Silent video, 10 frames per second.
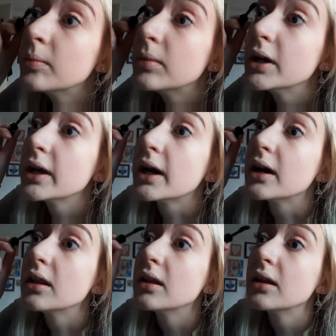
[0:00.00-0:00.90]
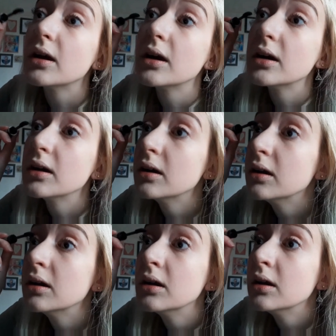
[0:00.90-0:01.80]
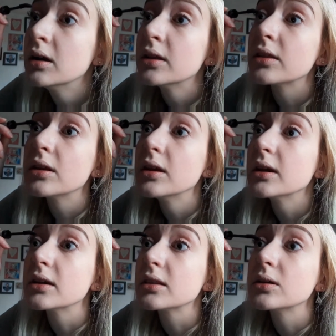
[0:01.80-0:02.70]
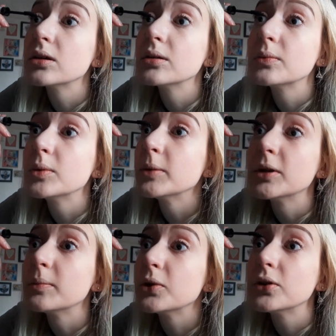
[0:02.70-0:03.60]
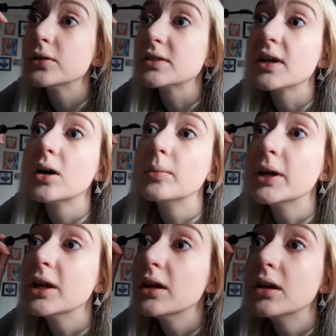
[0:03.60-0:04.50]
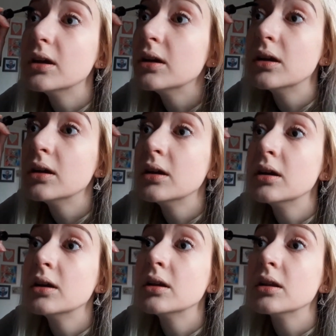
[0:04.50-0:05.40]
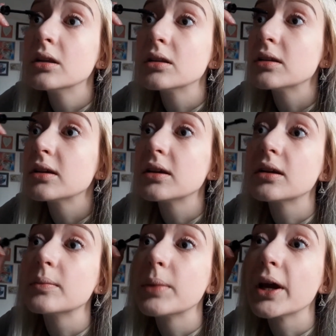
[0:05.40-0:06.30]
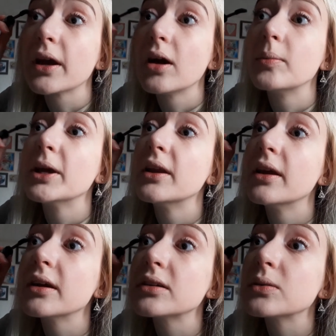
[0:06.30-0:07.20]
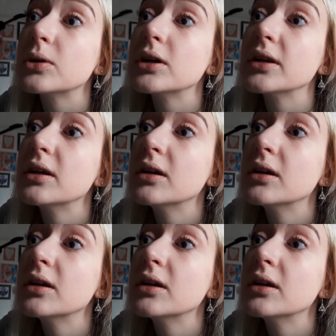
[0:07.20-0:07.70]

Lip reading: But yeah, the woman in Boots helped me to pick out my NYX one.